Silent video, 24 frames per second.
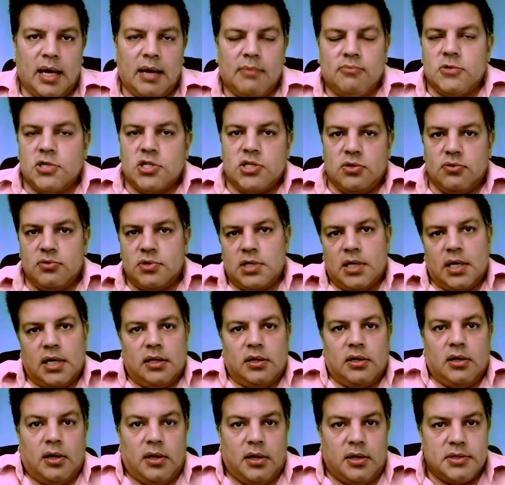I'm just using
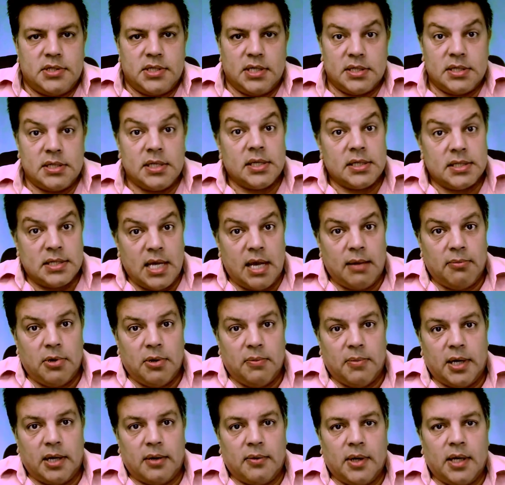$80 as an example,
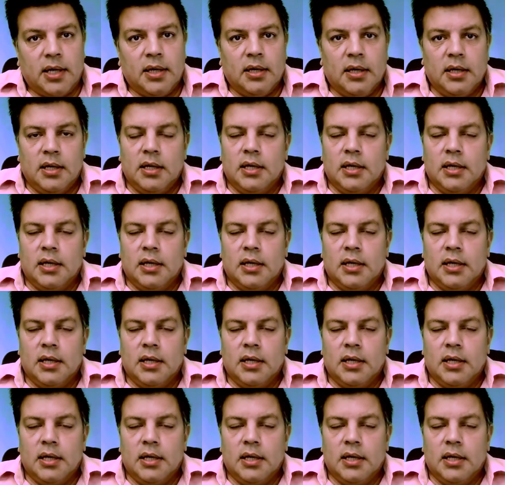by the way.